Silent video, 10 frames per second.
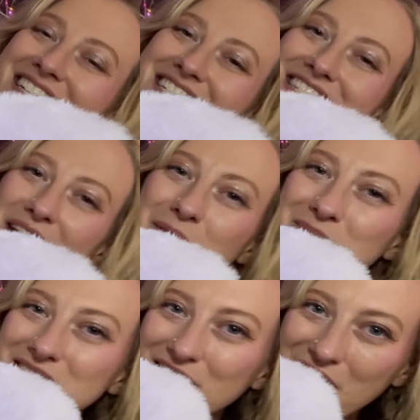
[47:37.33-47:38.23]

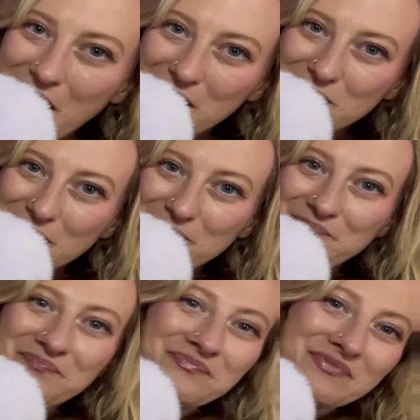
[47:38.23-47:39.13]
Sam's Club.
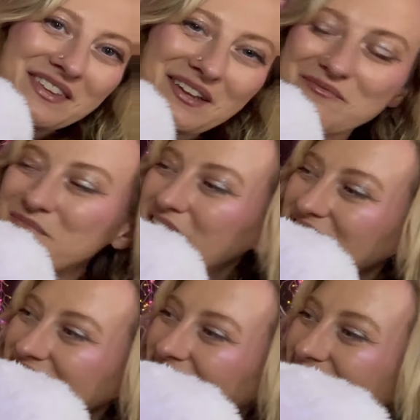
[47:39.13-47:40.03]

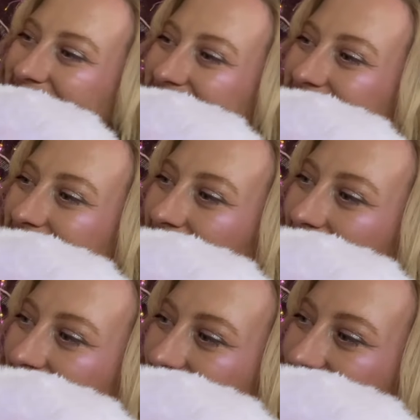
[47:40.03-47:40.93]
But I just
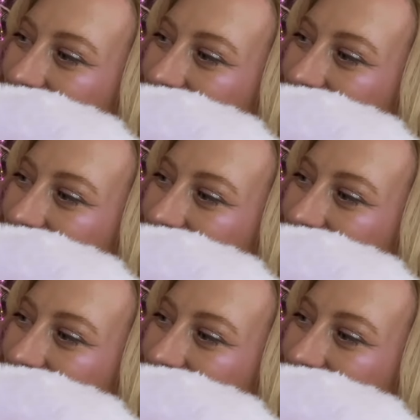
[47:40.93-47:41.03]
thought,